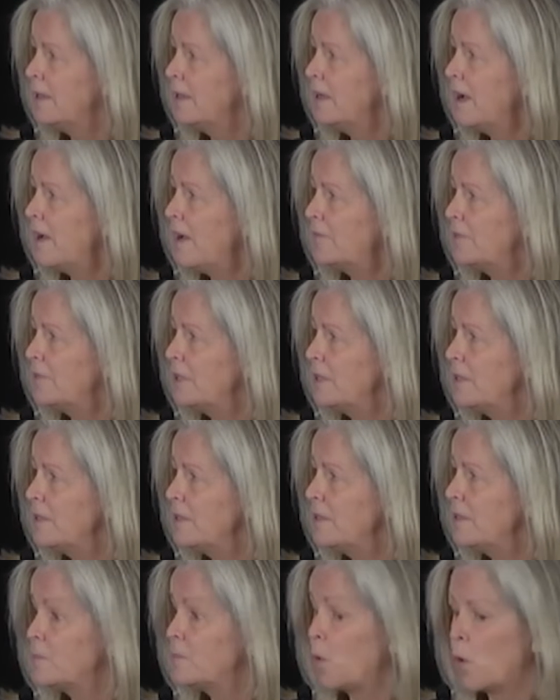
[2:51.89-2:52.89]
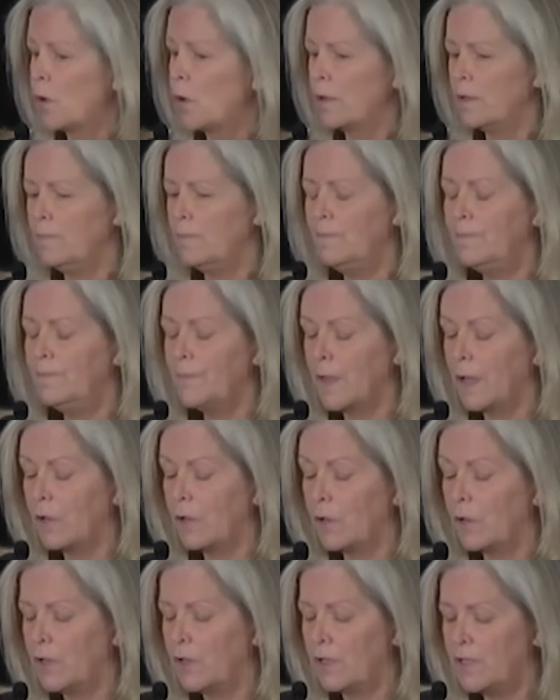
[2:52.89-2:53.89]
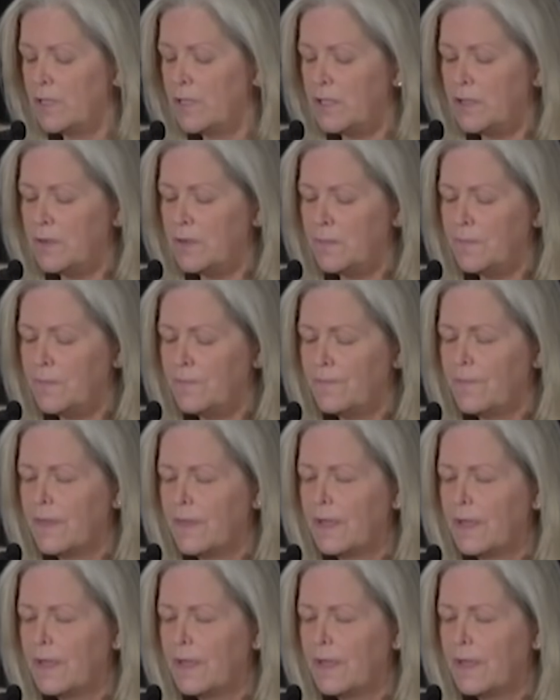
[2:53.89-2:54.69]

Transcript: athletes and sport could continue.